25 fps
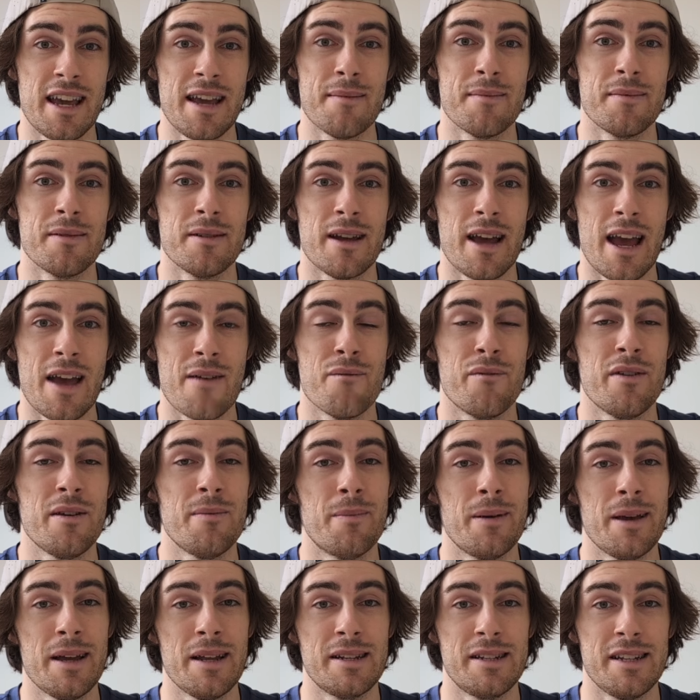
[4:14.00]
keep
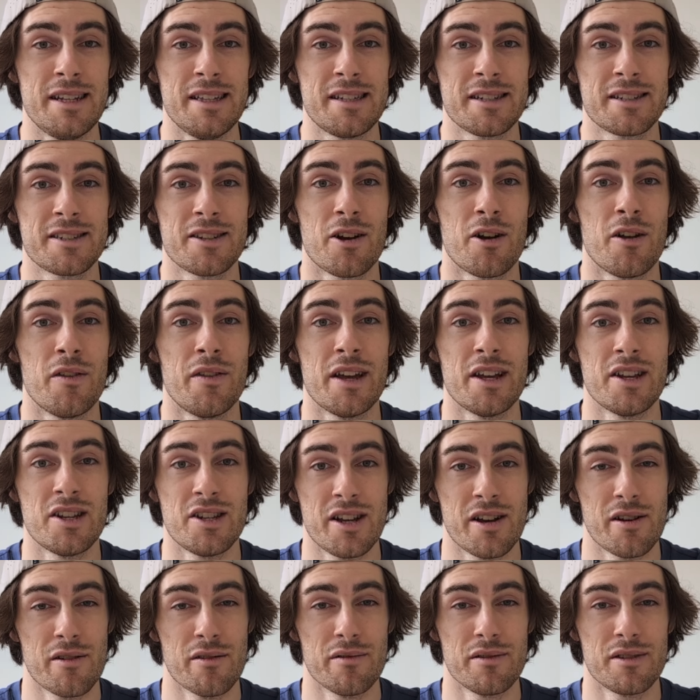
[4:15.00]
MVP discs on their
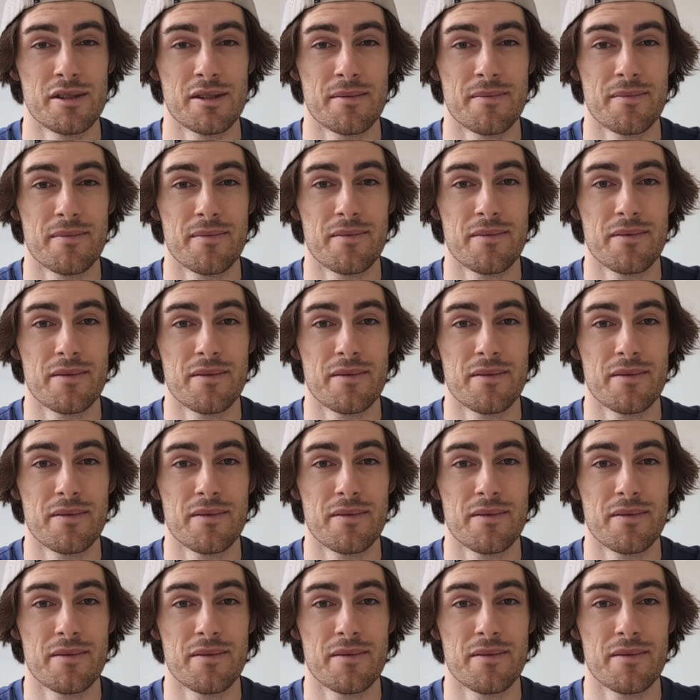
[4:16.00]
shelves.